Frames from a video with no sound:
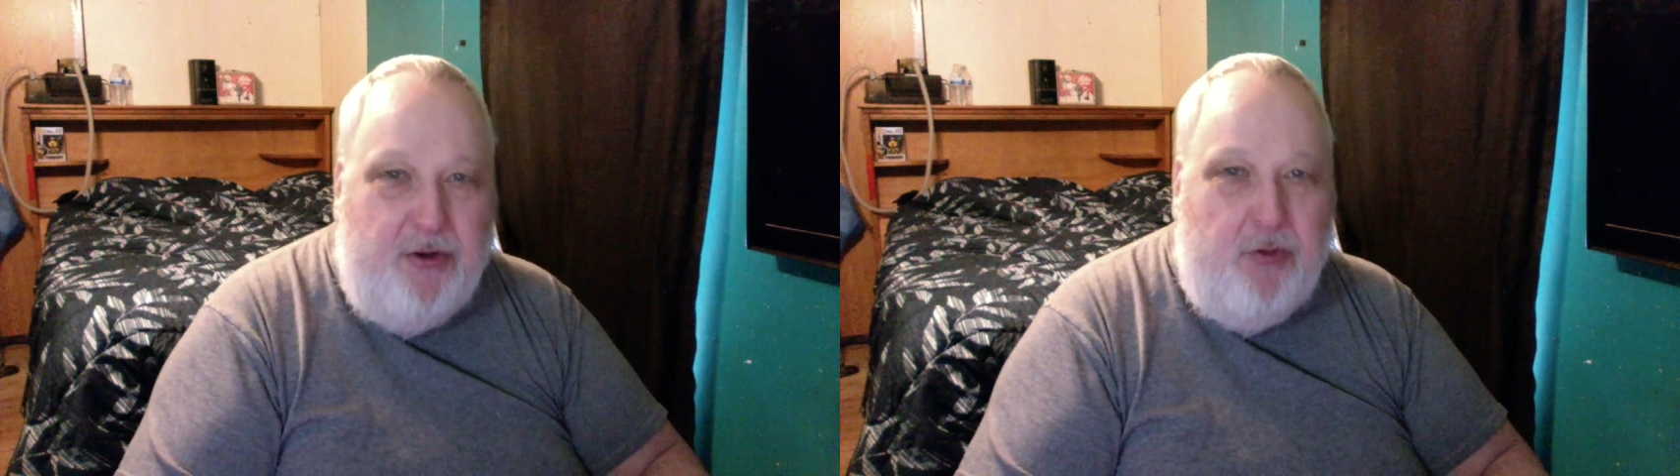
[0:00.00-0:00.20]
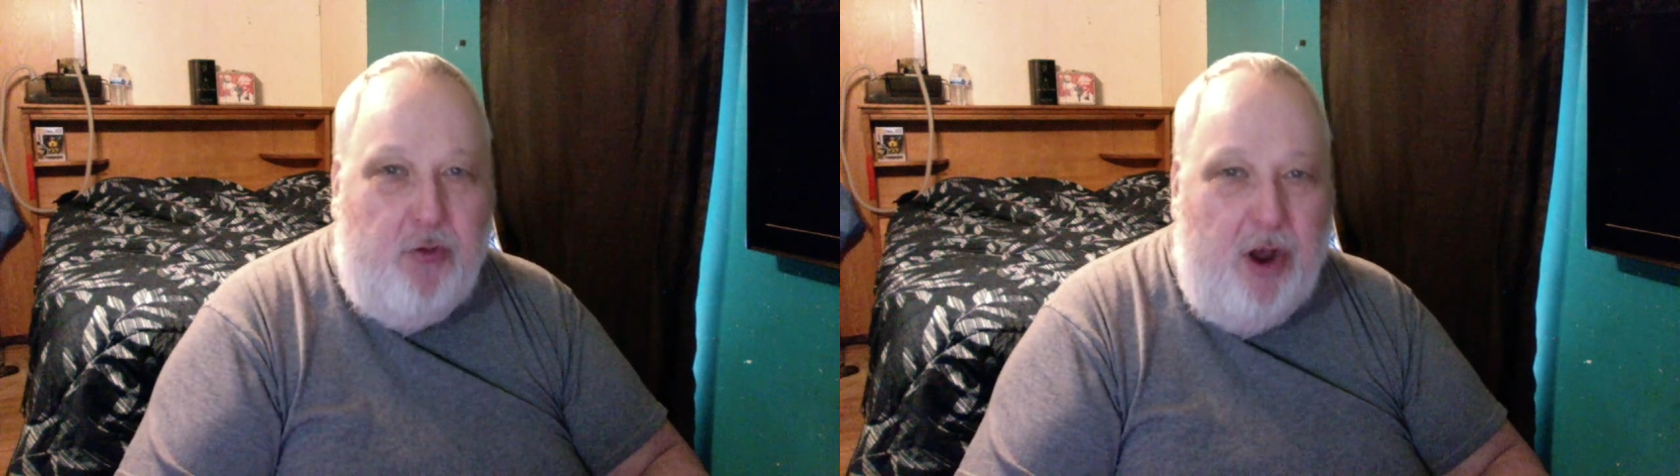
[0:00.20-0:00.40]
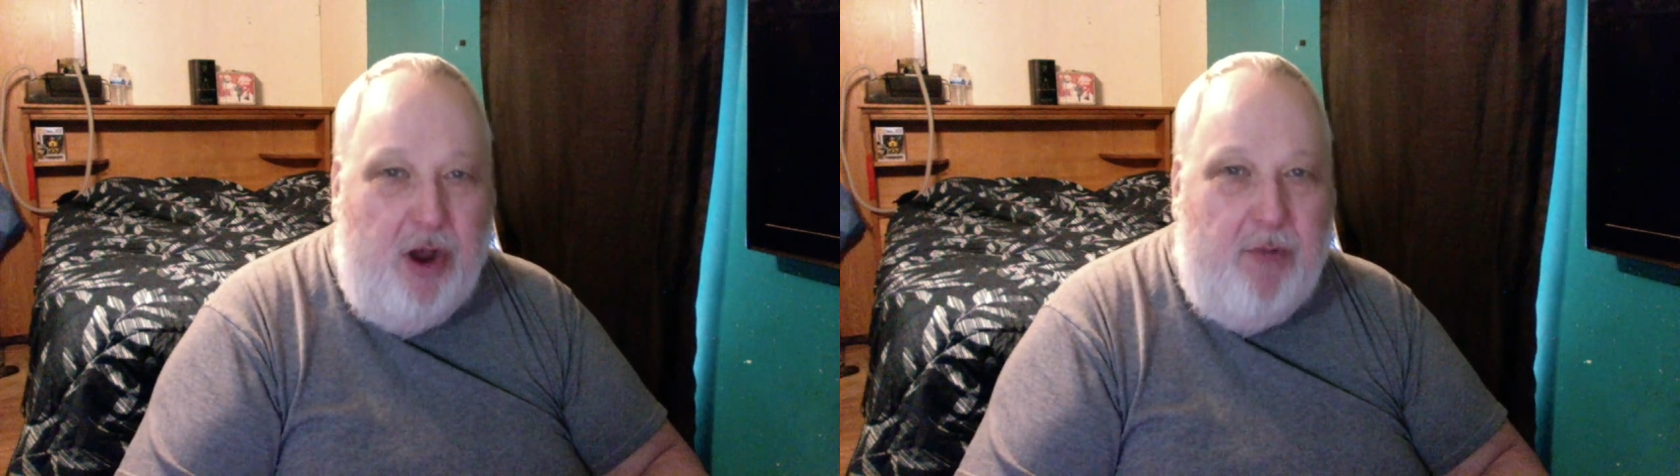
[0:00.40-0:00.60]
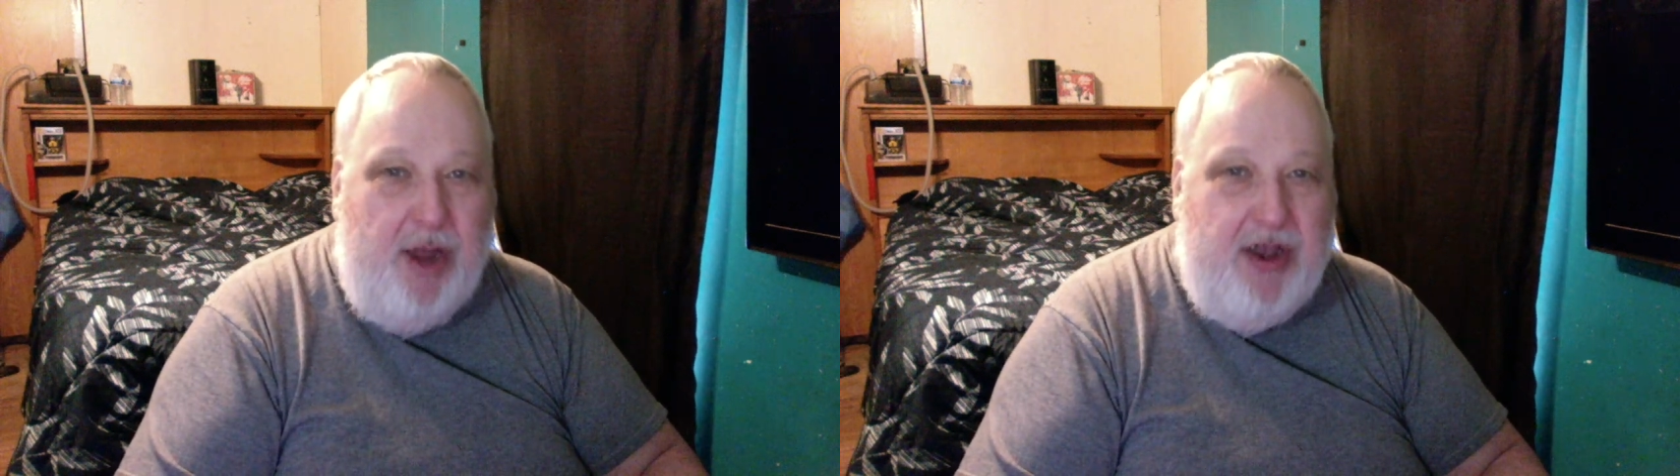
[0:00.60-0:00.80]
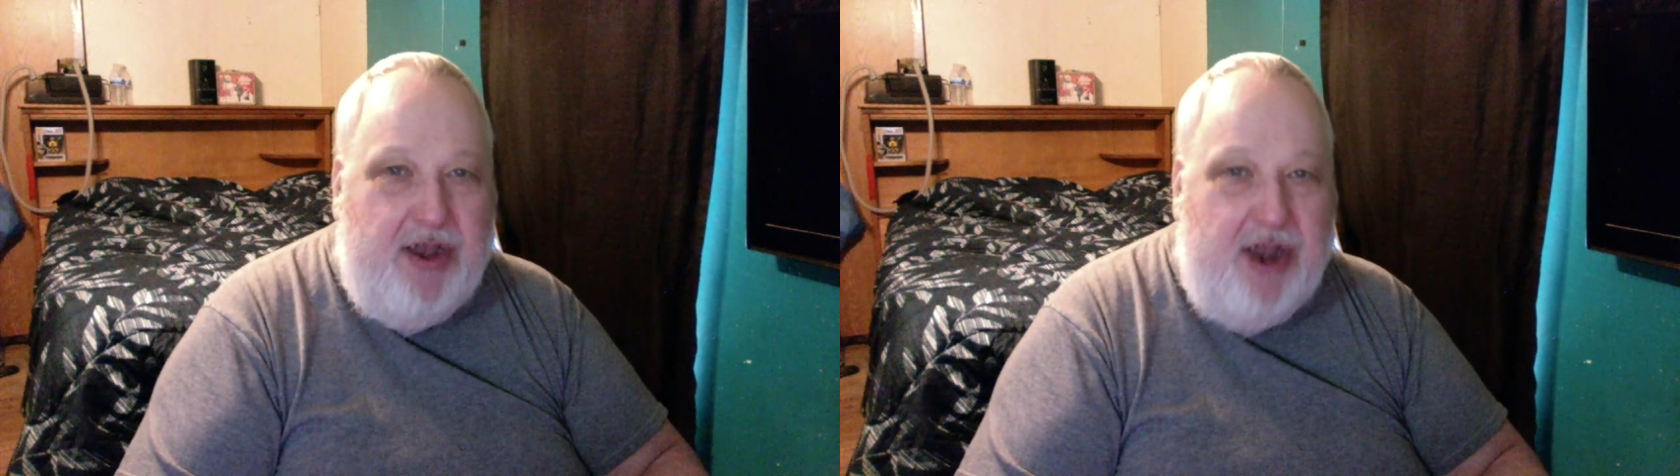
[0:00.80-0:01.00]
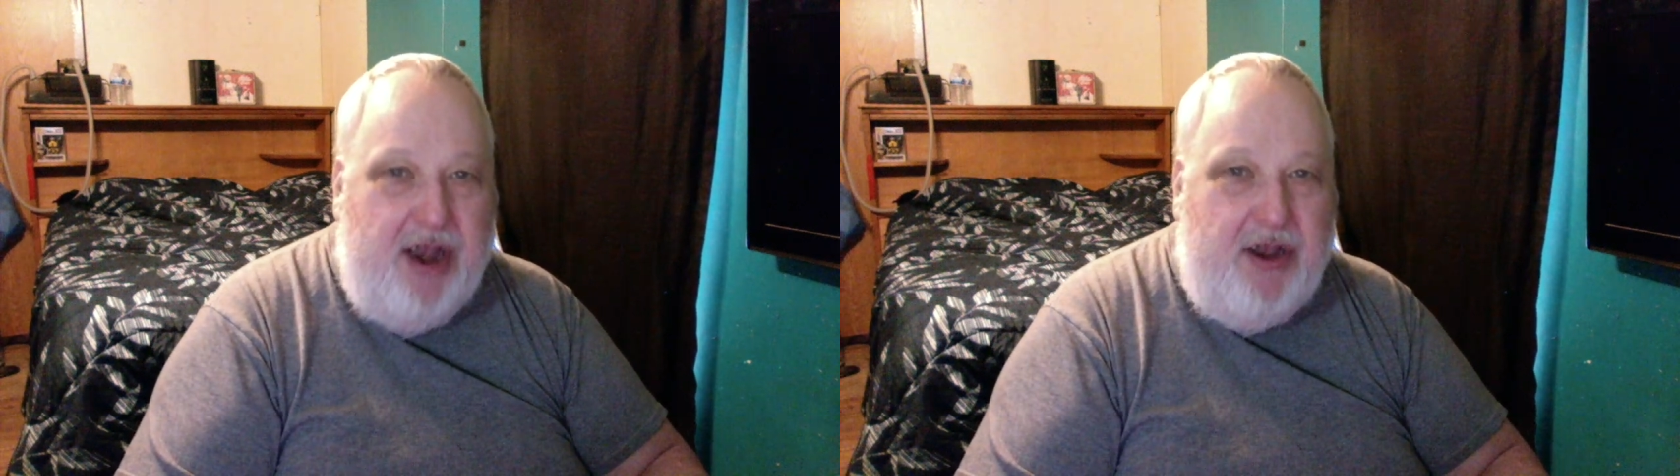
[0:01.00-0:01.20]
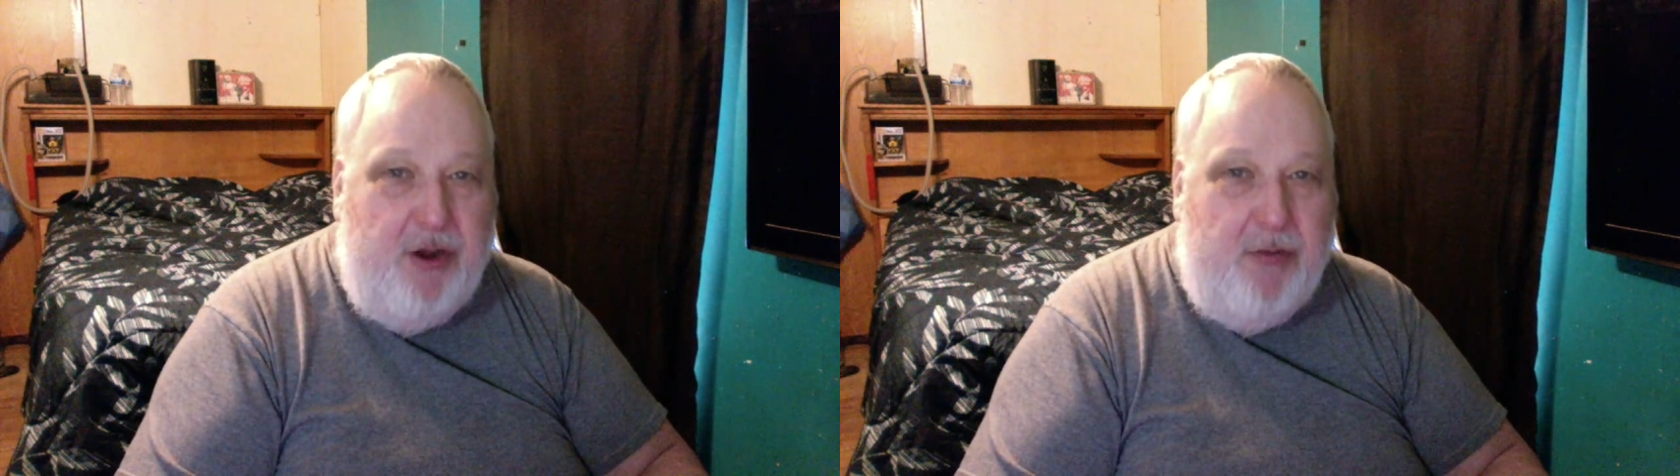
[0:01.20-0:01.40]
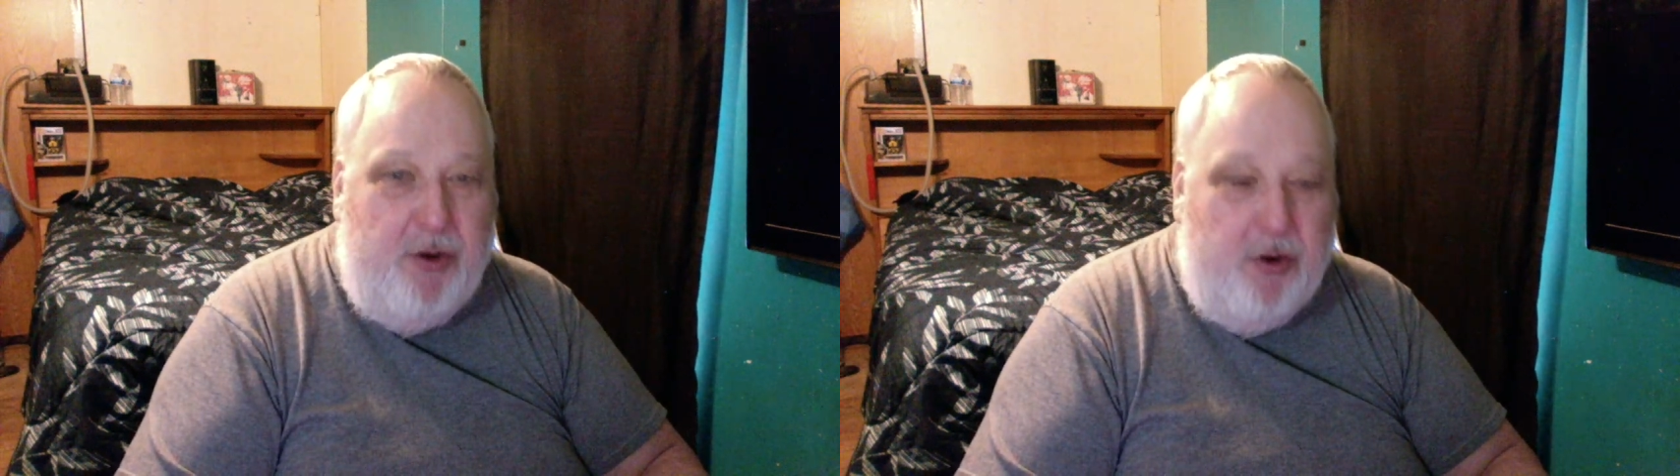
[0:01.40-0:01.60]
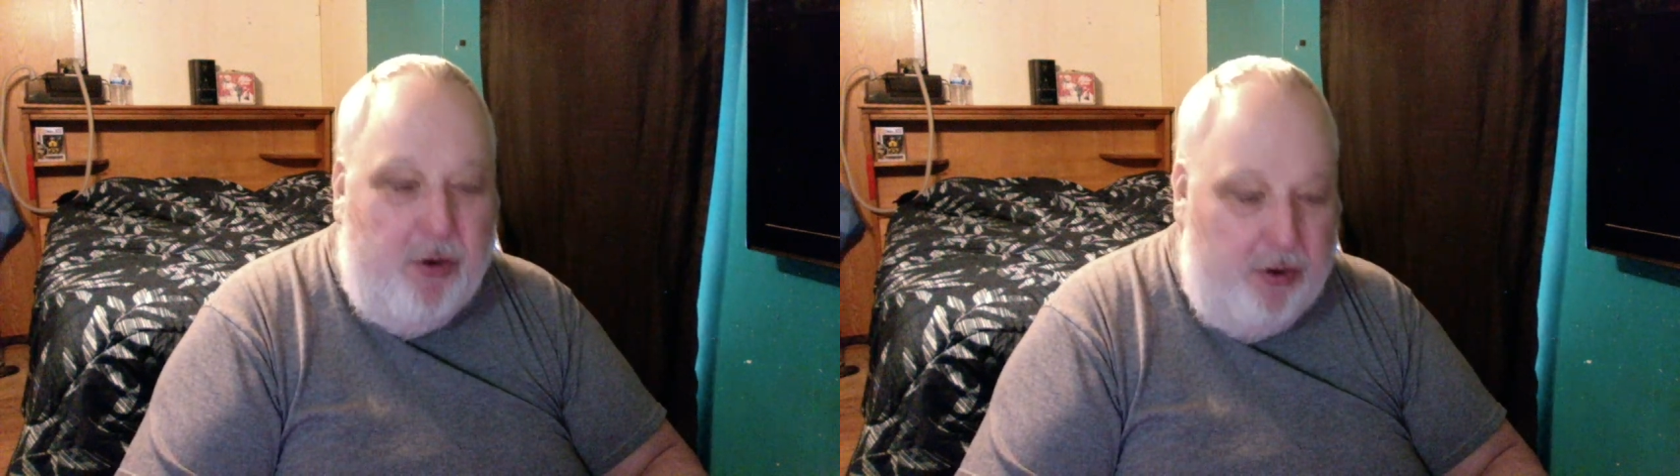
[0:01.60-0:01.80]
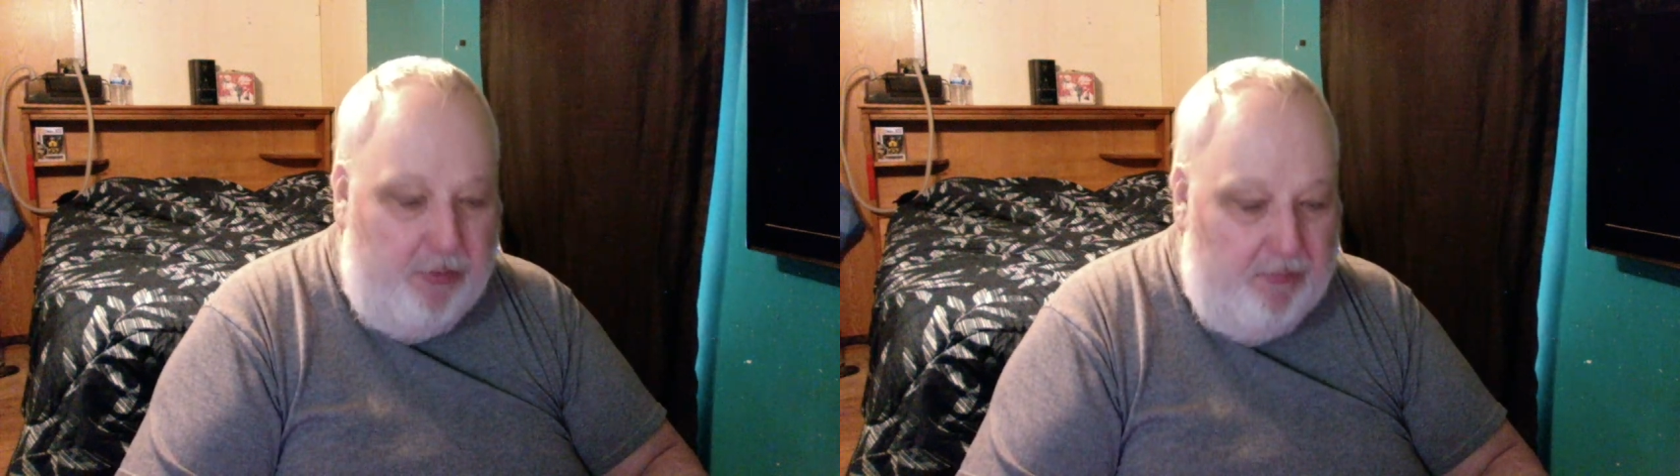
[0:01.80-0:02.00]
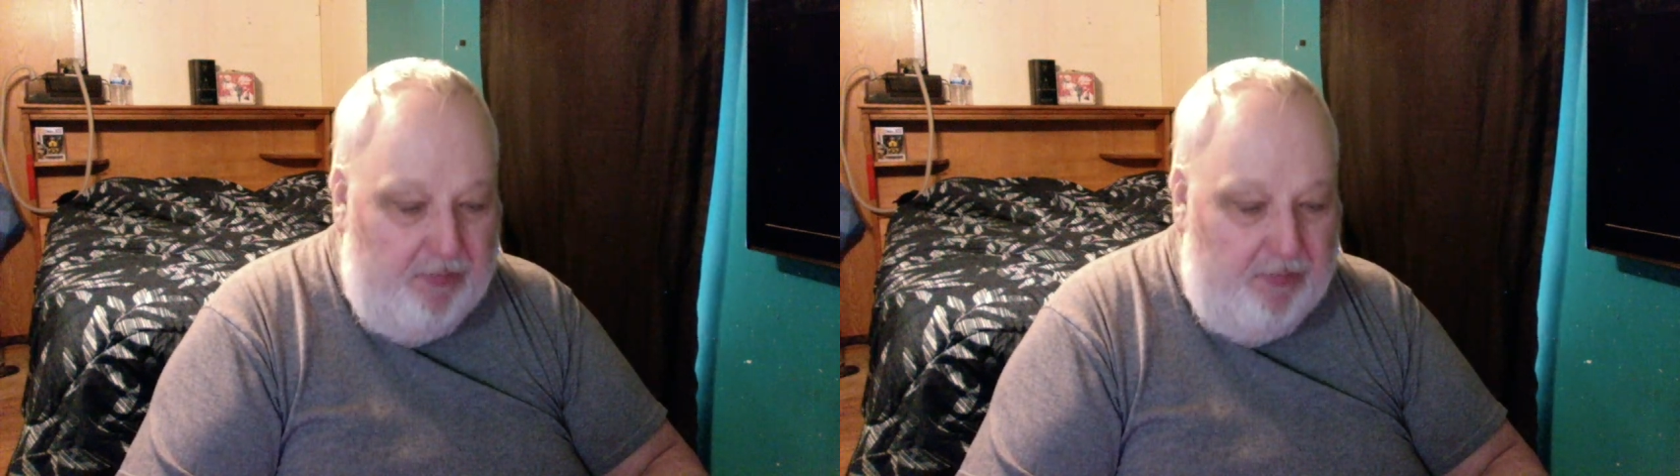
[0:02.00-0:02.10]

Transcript: a well-maintained humidor